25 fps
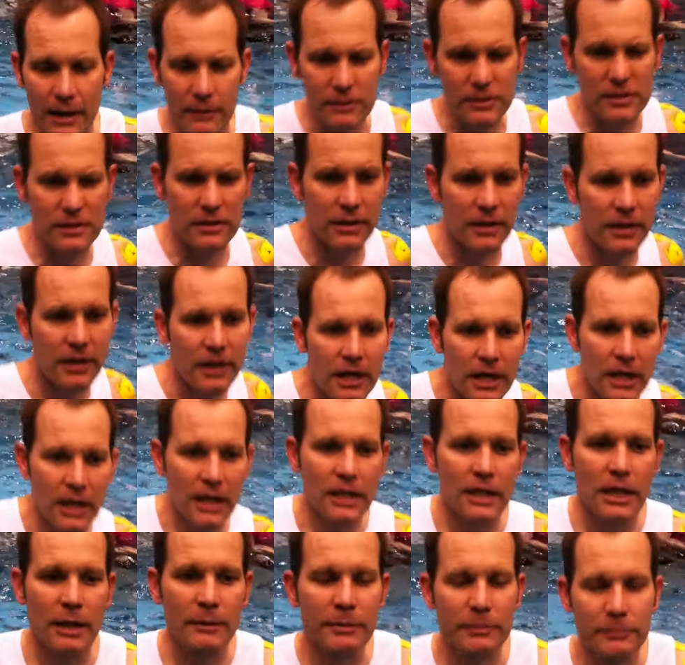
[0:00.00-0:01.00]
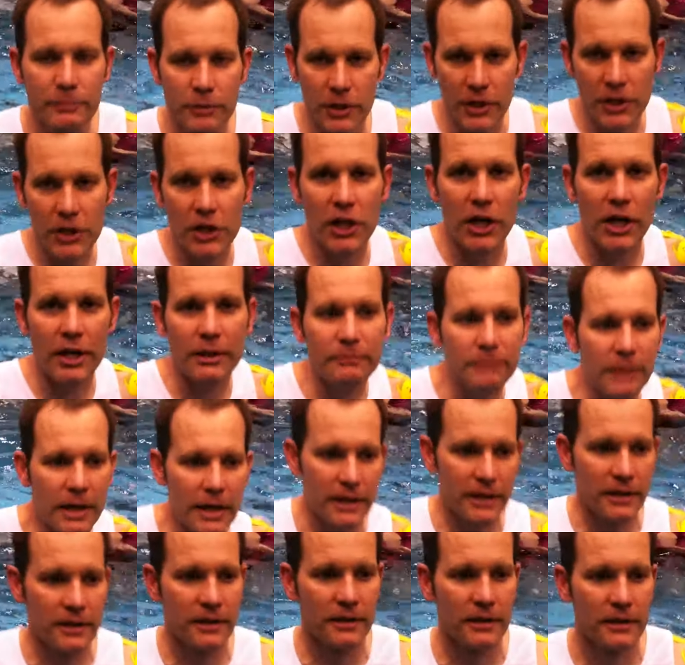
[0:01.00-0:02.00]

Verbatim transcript: I was living pretty good, but